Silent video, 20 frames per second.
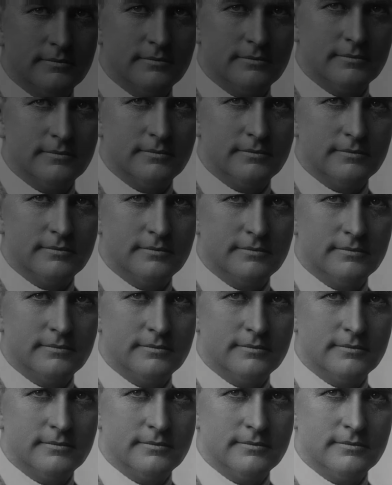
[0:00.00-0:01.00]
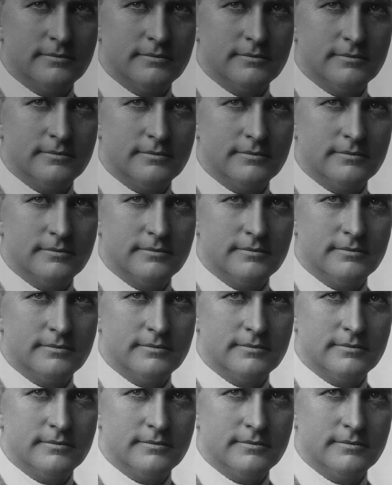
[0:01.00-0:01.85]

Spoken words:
(no one is talking)